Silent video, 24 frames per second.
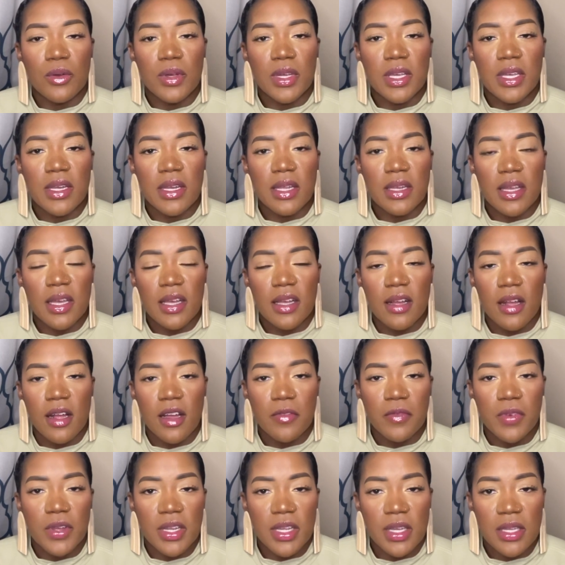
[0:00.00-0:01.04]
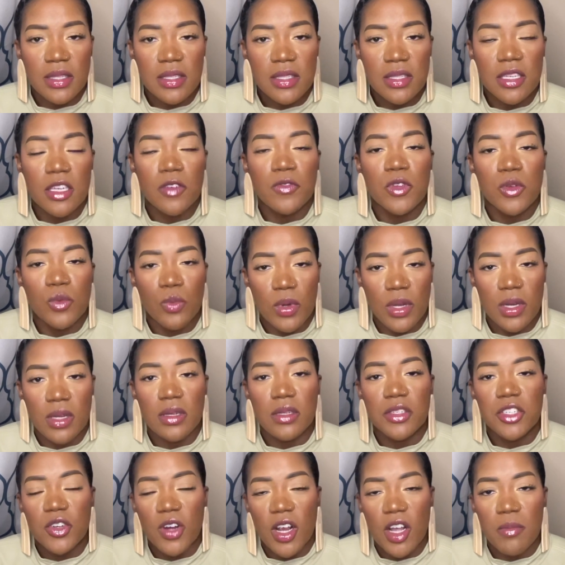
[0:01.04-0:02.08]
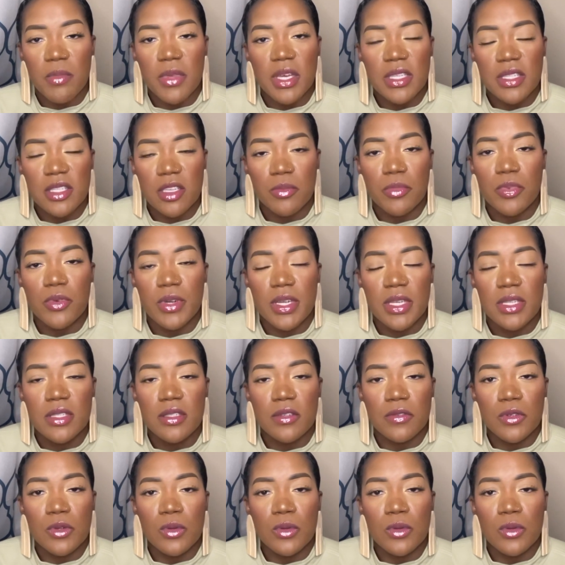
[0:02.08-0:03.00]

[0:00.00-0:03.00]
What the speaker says: getting that confidence if you want to try mixing prints, of